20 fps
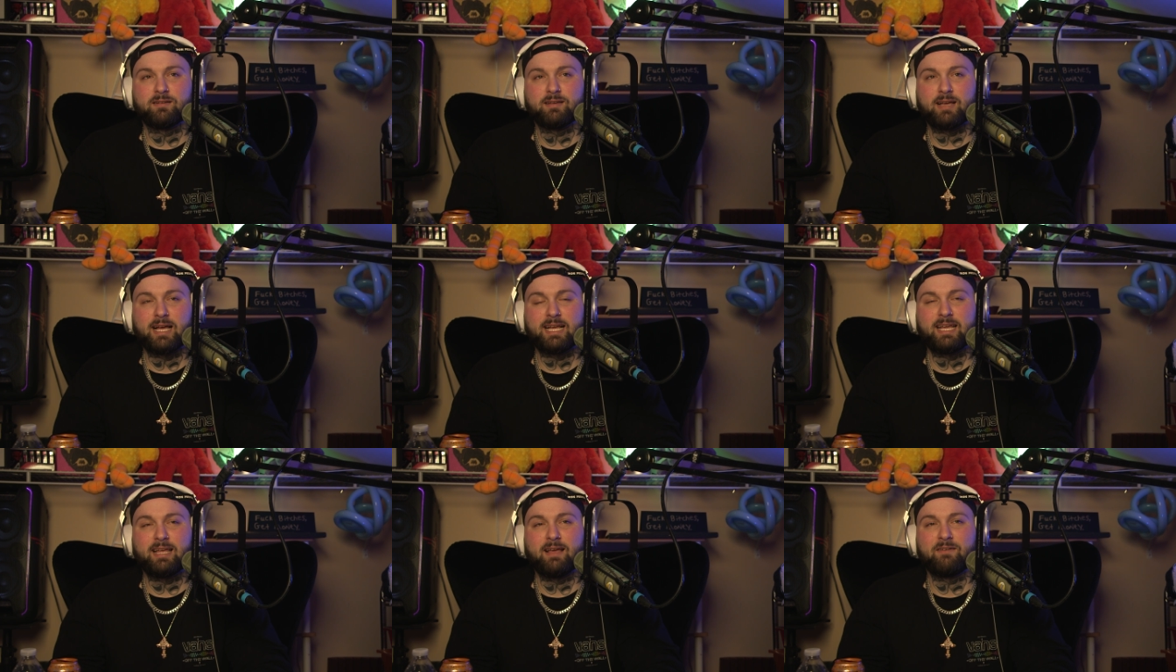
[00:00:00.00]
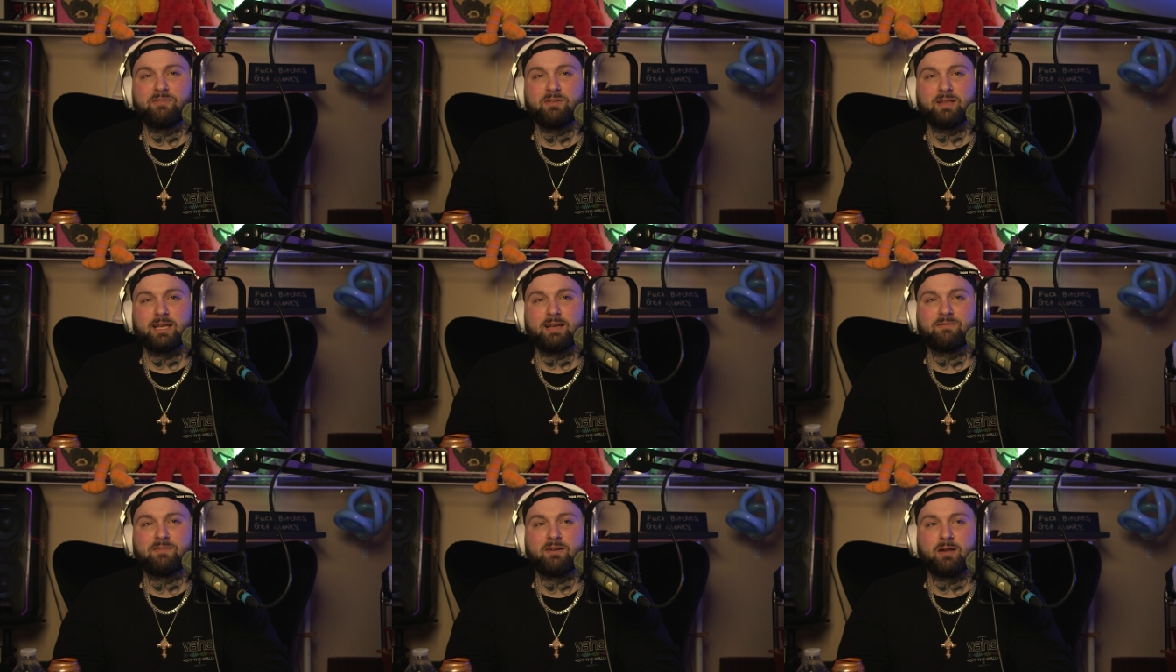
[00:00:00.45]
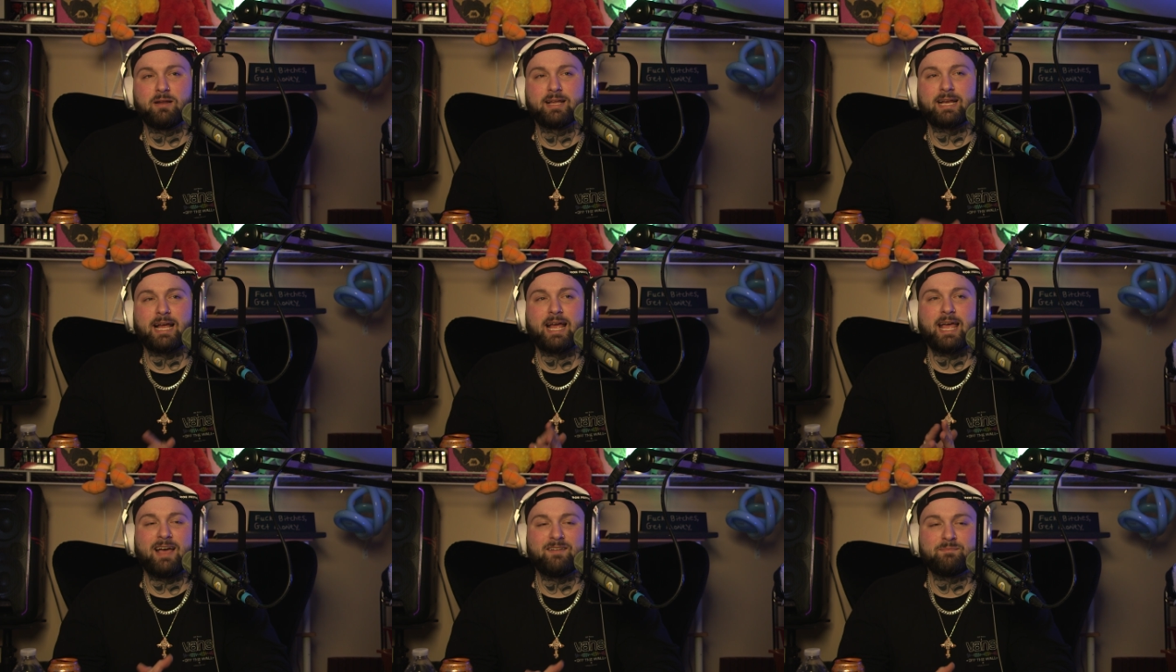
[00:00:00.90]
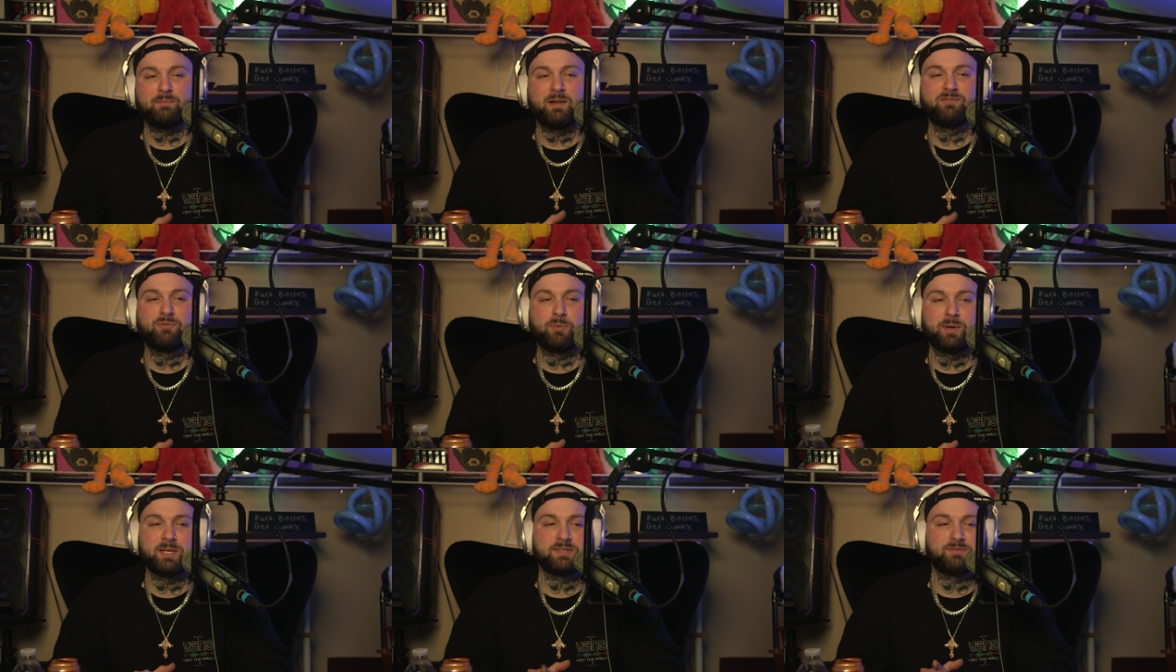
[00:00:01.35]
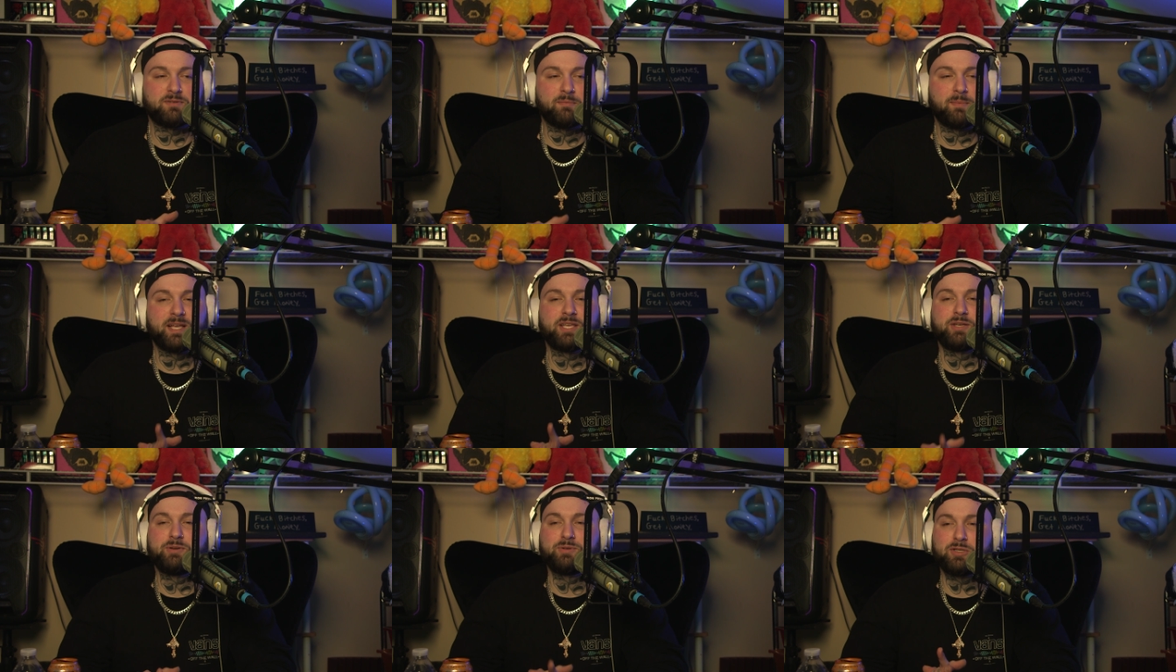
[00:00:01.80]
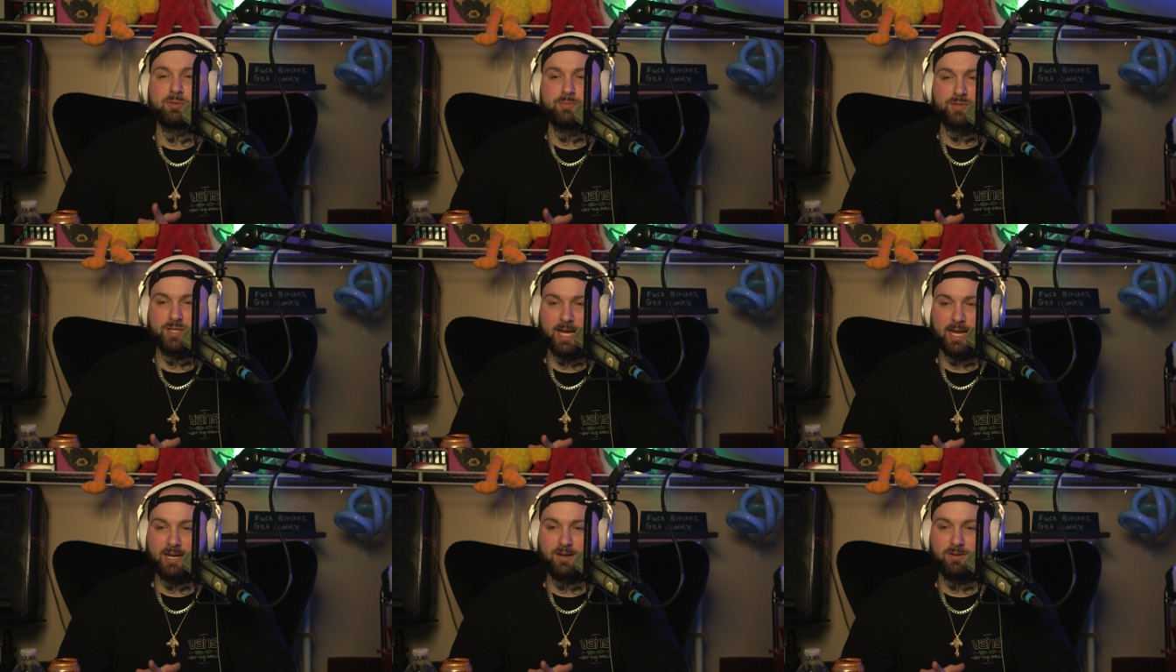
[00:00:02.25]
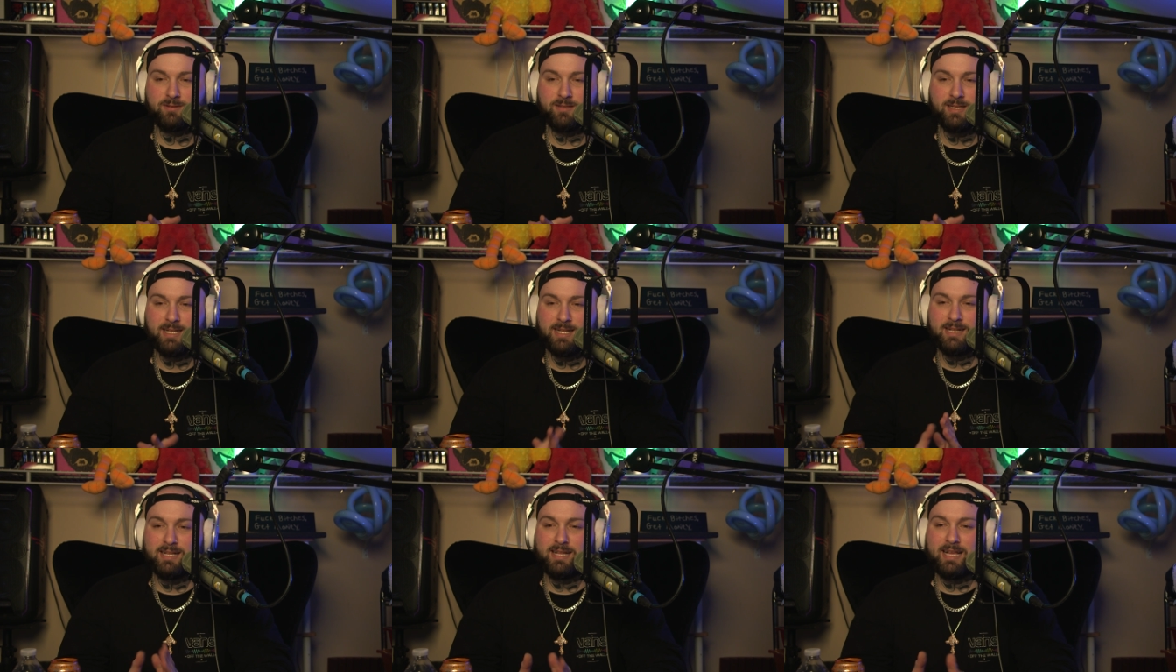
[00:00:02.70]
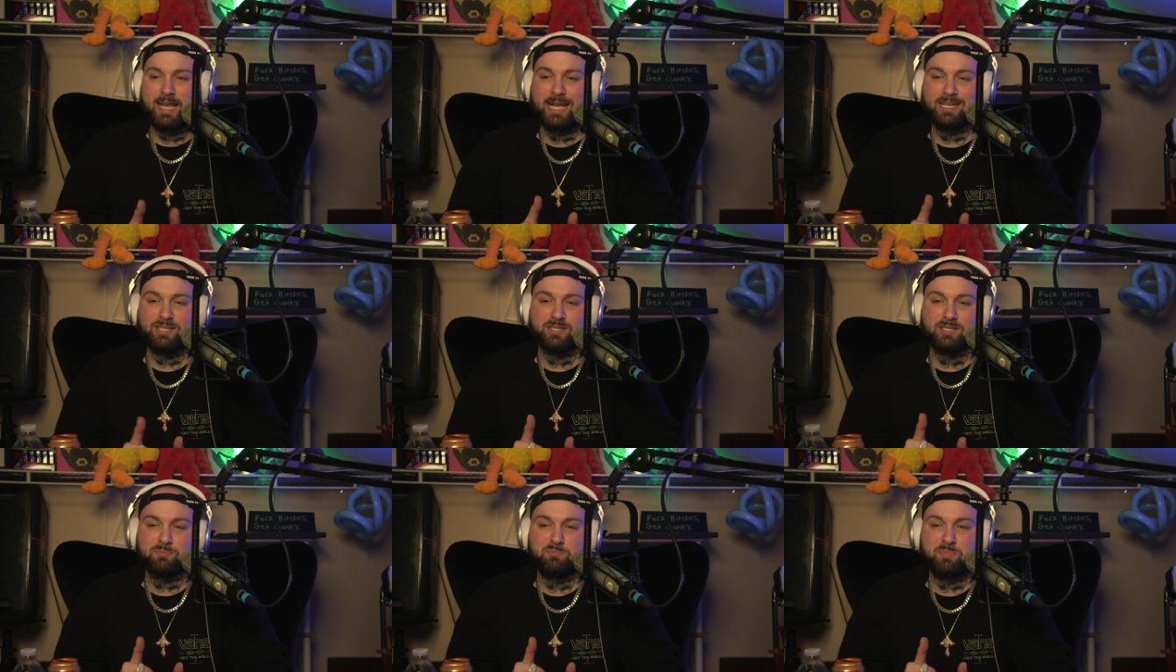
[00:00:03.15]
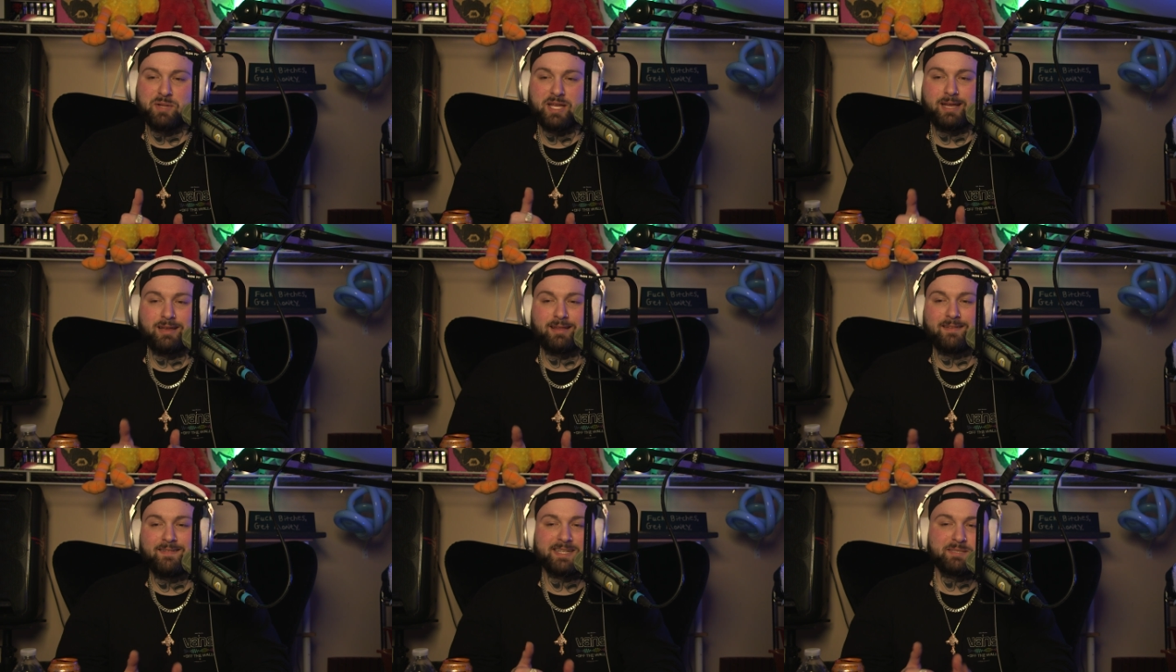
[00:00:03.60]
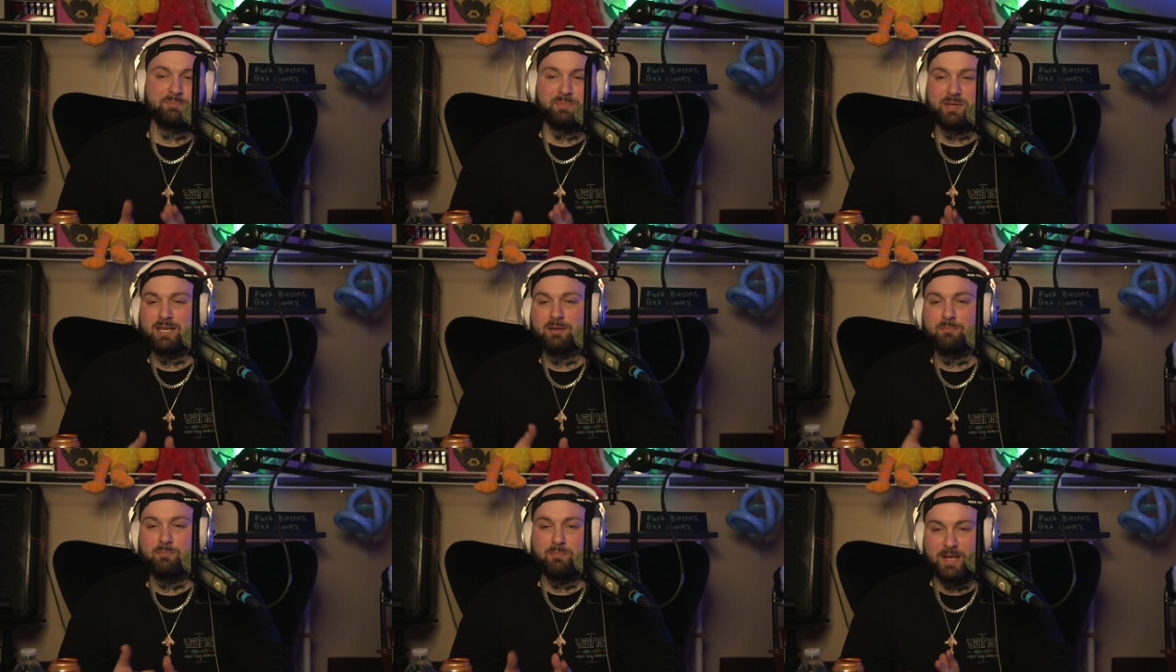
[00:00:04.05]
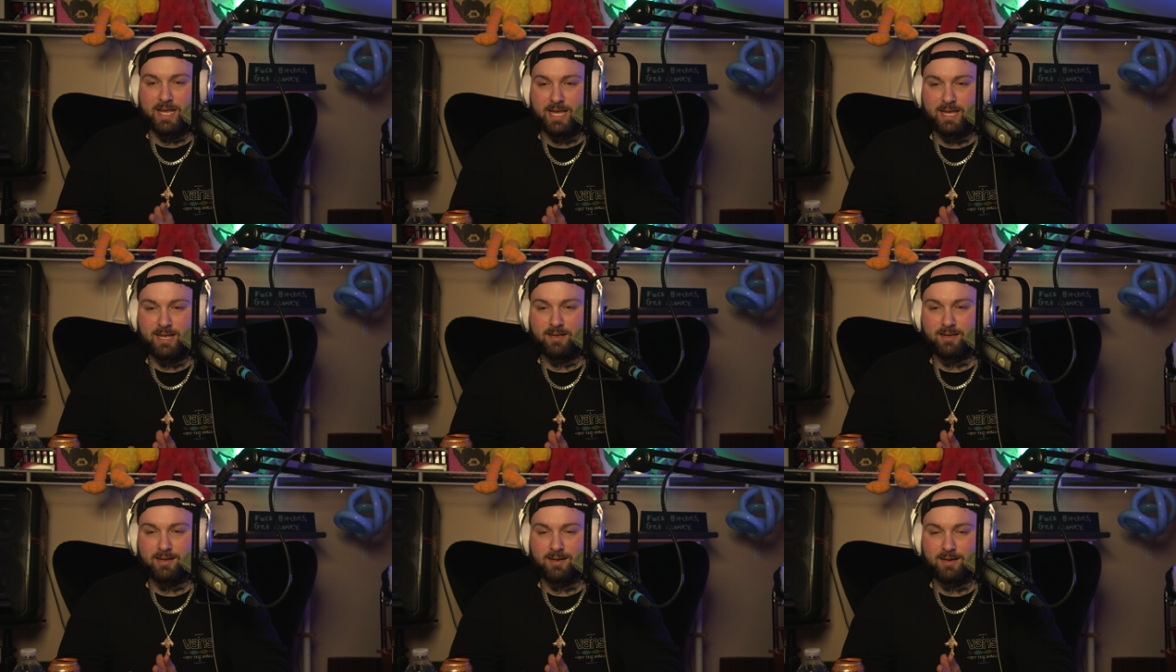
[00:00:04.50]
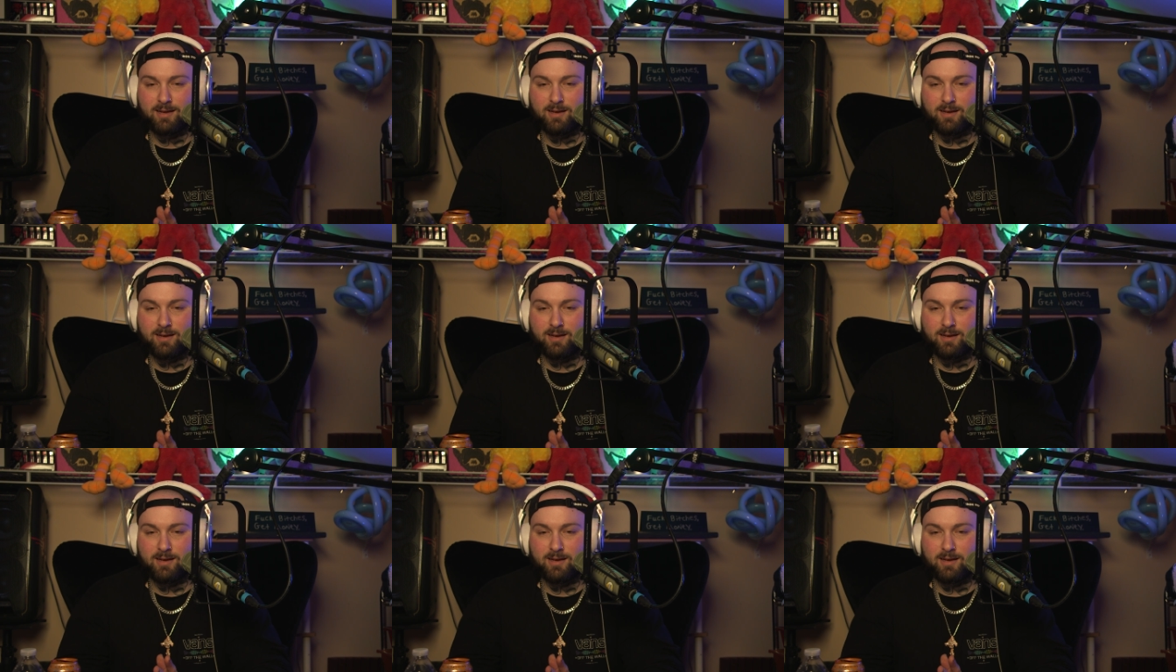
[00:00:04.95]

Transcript: I, I feel like I felt like I have my voice for my YouTube channel and just being, and that's being me